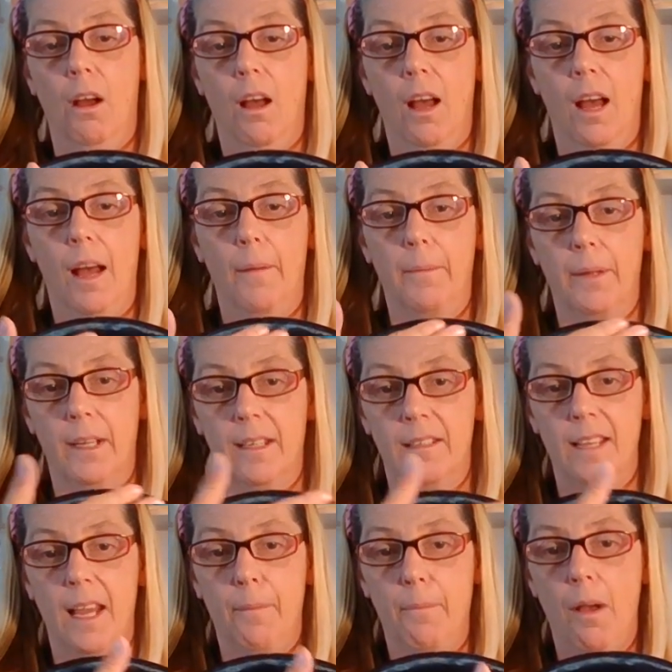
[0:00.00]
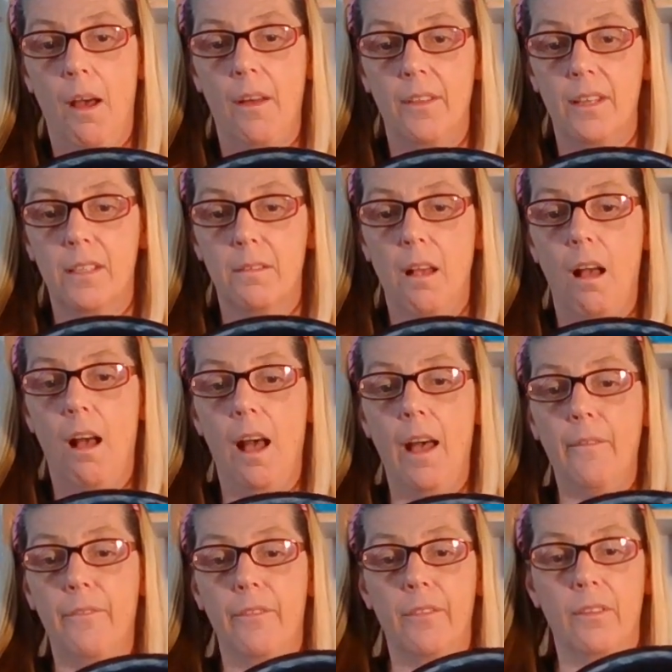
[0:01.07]
Um, I'm going to tape all this
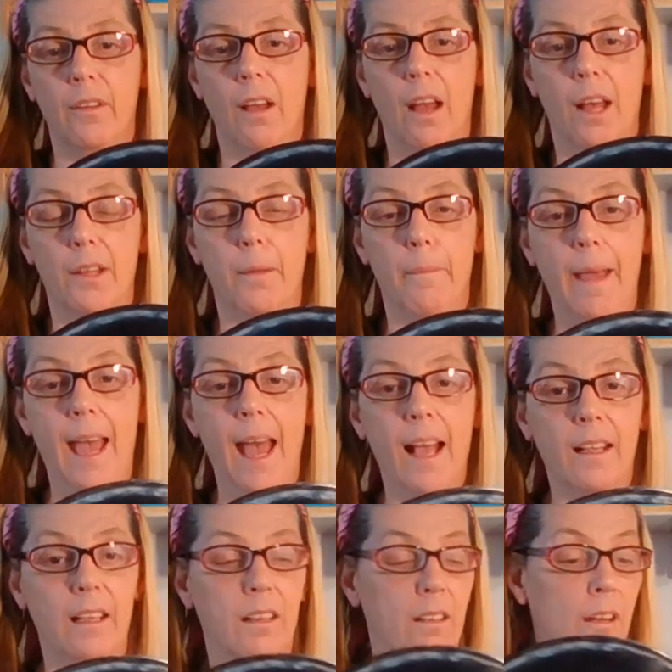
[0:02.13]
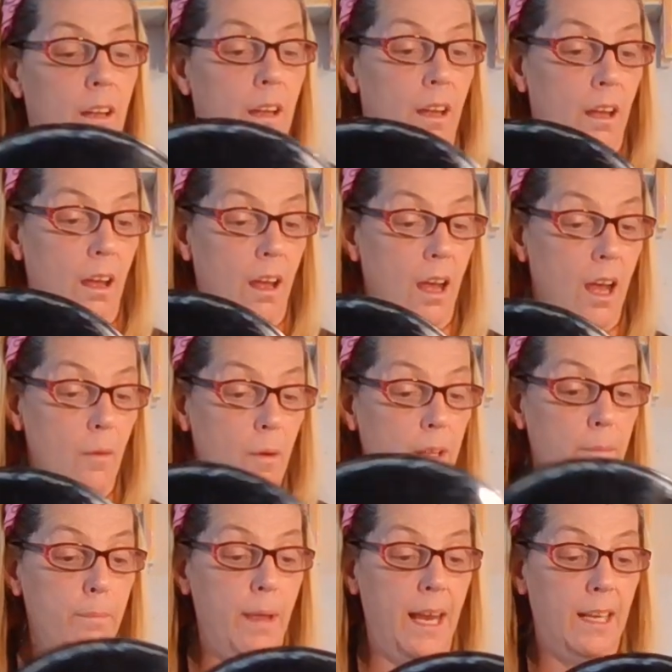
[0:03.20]
off on the back uh,
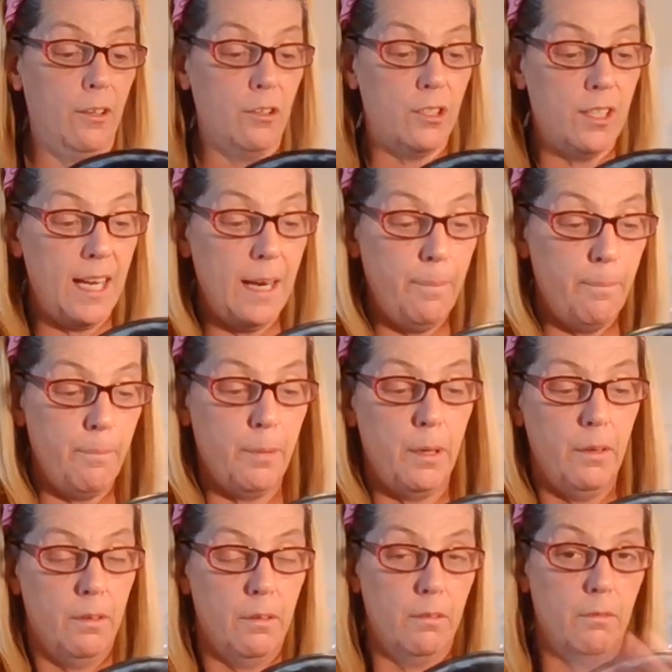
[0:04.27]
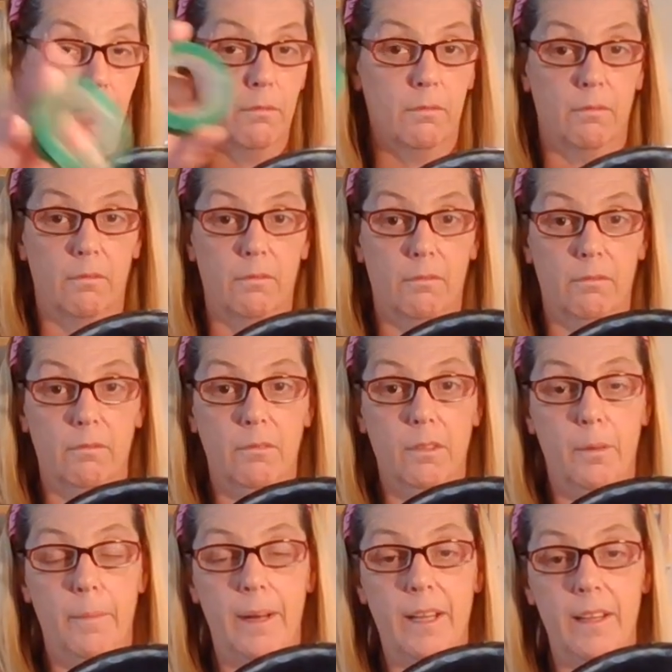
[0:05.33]
with painter's tape. A
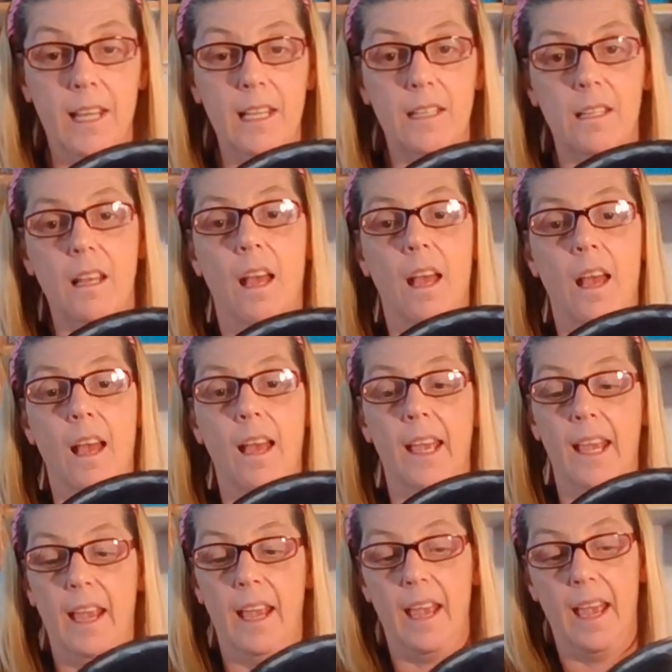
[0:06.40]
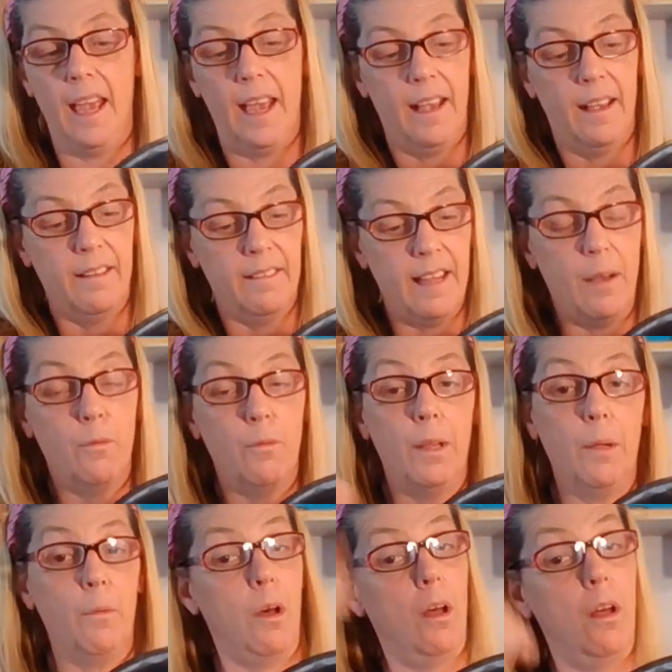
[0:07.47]
little bit of this. And then
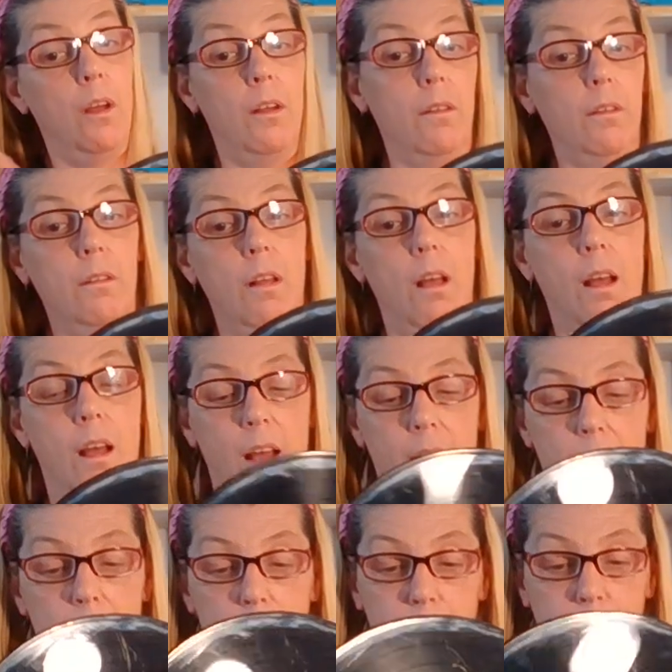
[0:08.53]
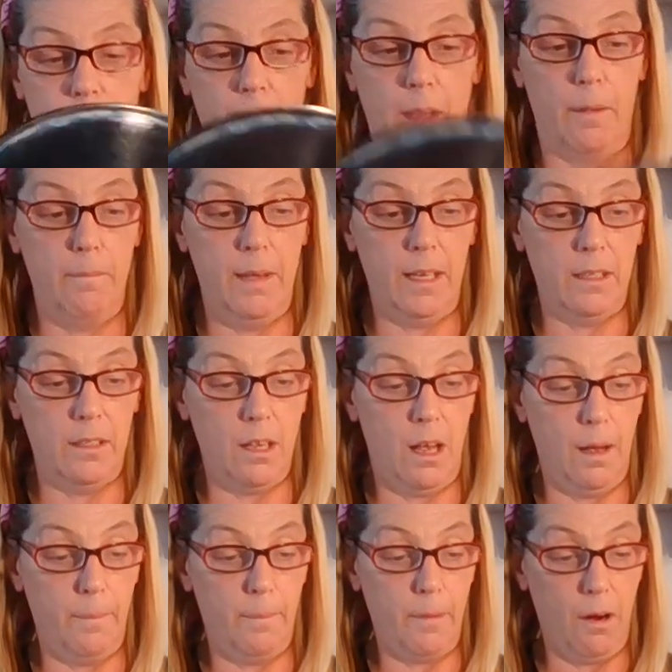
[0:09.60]
we will um, mix
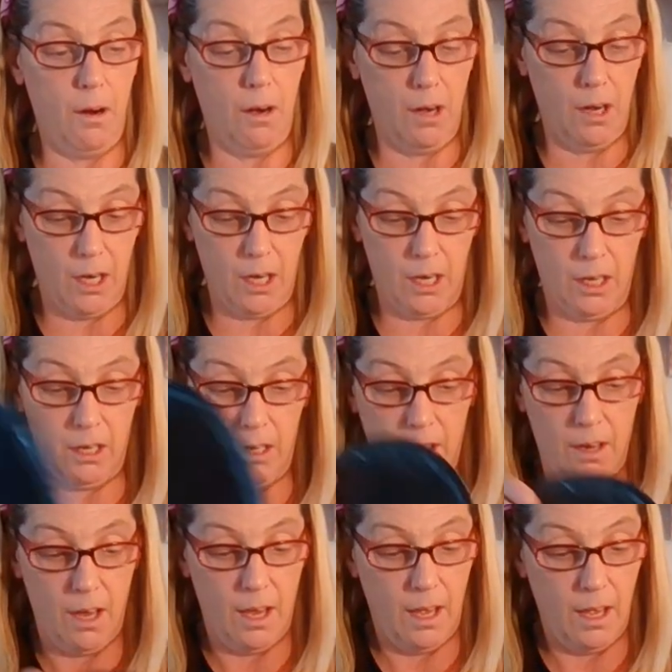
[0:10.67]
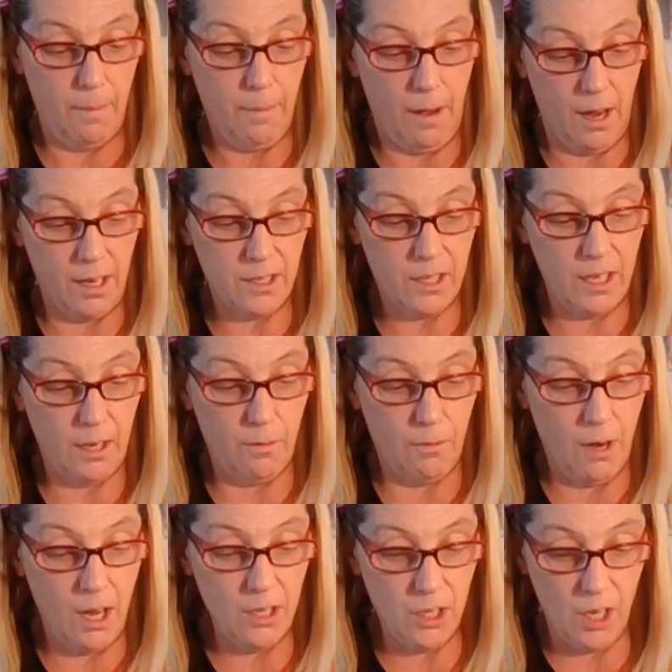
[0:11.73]
up our epoxy
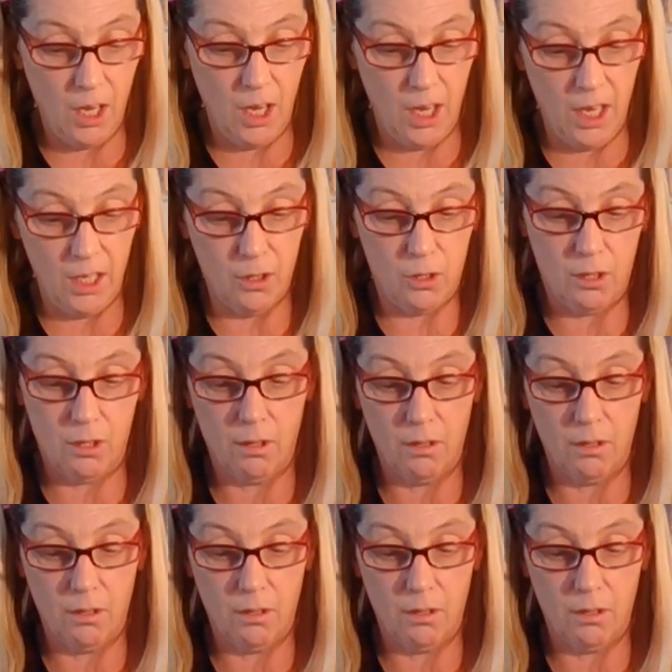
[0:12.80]
resin.